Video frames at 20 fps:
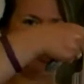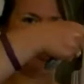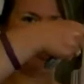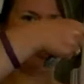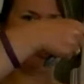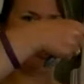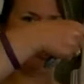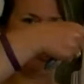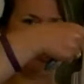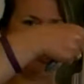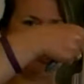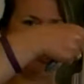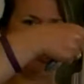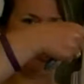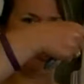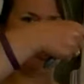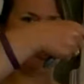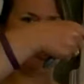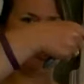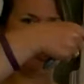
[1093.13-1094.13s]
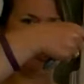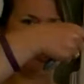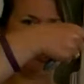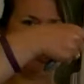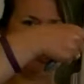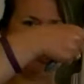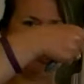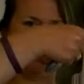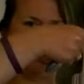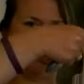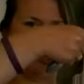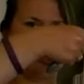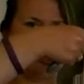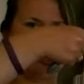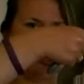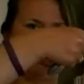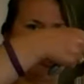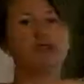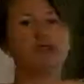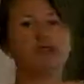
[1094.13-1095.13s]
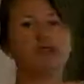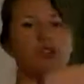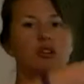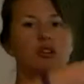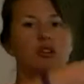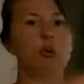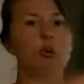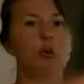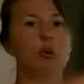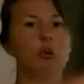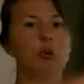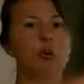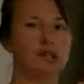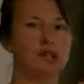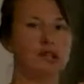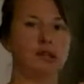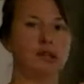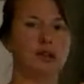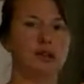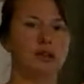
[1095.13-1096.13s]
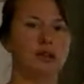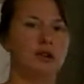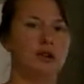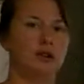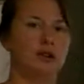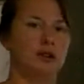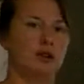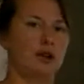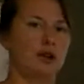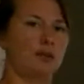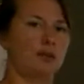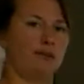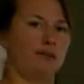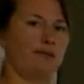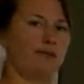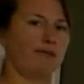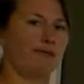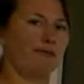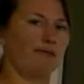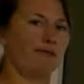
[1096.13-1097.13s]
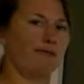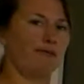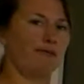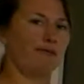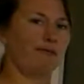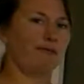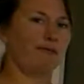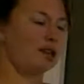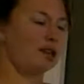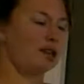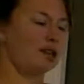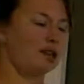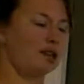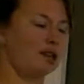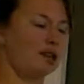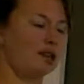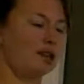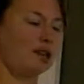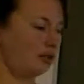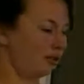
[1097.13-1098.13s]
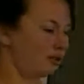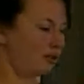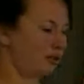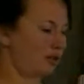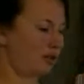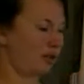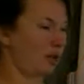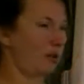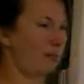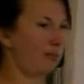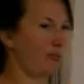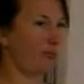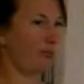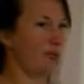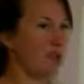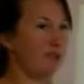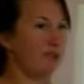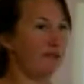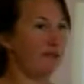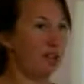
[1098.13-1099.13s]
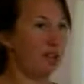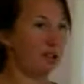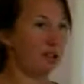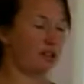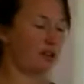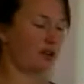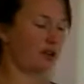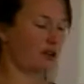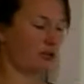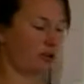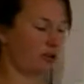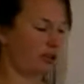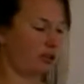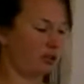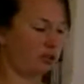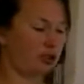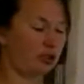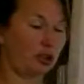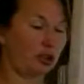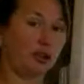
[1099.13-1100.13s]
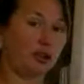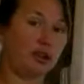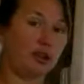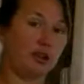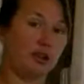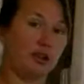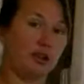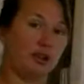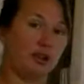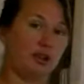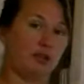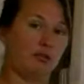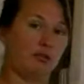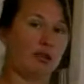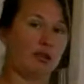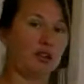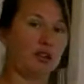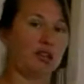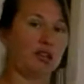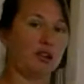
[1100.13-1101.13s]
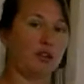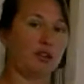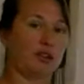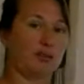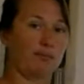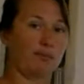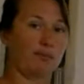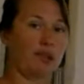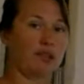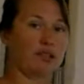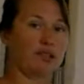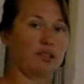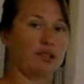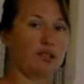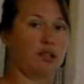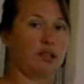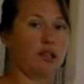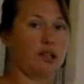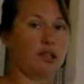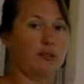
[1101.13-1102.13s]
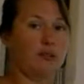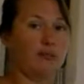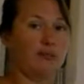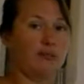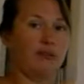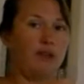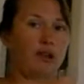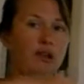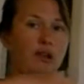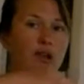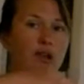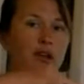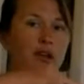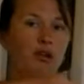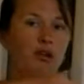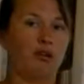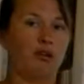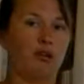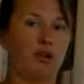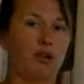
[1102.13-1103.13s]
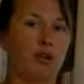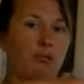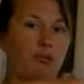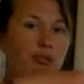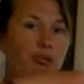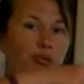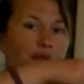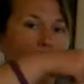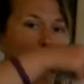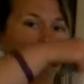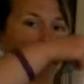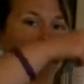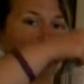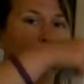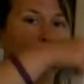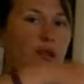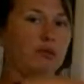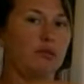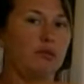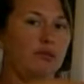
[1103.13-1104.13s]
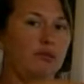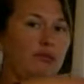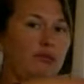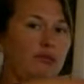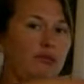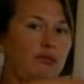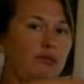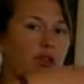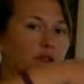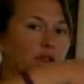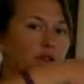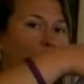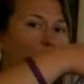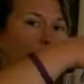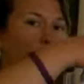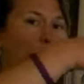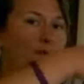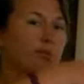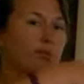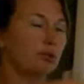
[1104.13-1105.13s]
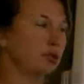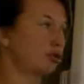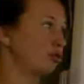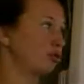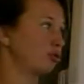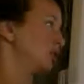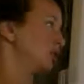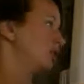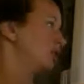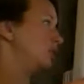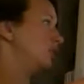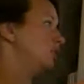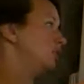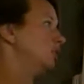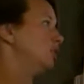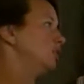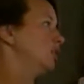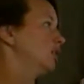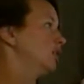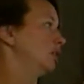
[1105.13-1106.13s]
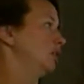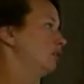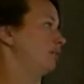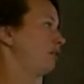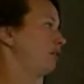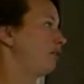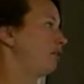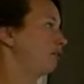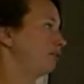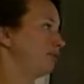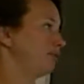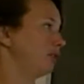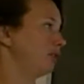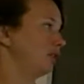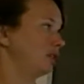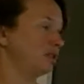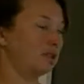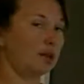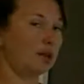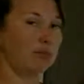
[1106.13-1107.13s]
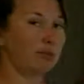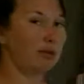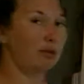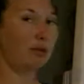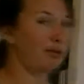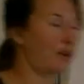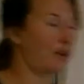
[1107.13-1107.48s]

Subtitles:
of your hand, and that's pretty much the definition of palmate. The veins, there's a couple main veins that are going to start right here at the base of the leaf, and they're going to branch out. If you think of a maple tree, that would be an example of